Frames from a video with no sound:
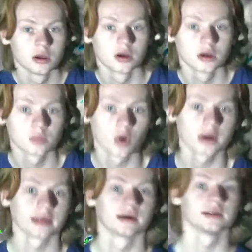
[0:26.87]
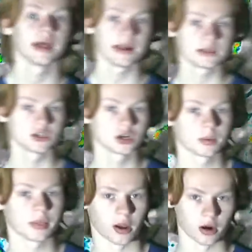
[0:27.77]
Good morning, ladies and
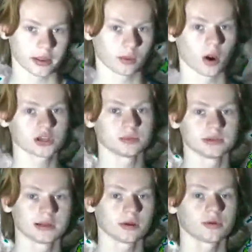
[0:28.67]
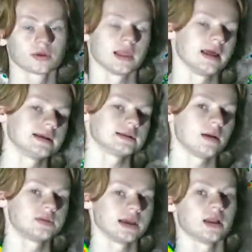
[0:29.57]
gentlemen. The Hurricane Washington is here with your latest
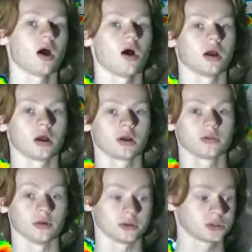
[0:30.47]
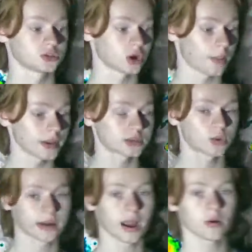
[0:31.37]
update on the tropics.
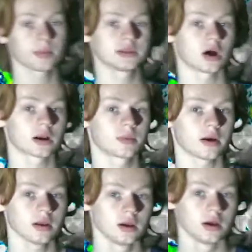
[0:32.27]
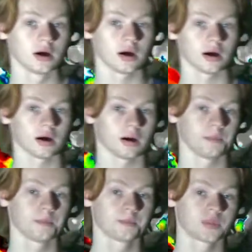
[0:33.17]
Right now, we'll be talking about
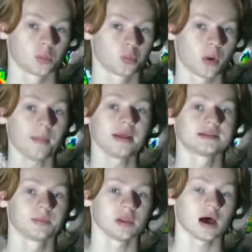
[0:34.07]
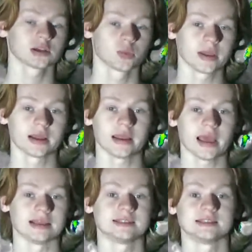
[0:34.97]
the remnant of Blas weakening
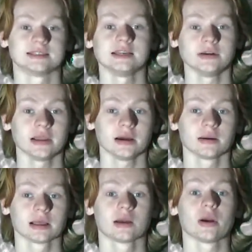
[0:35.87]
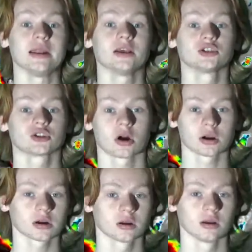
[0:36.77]
and Celia getting
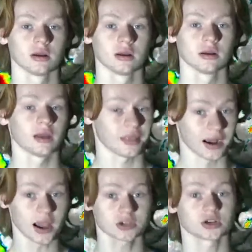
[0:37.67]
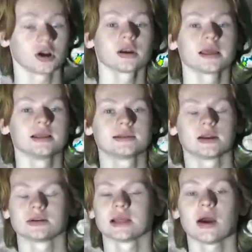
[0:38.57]
stronger. And the National Hurricane Center
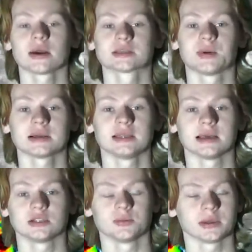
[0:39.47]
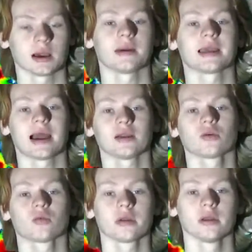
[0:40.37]
is now expecting it to become a
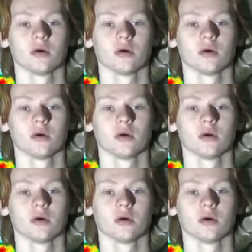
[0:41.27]
Category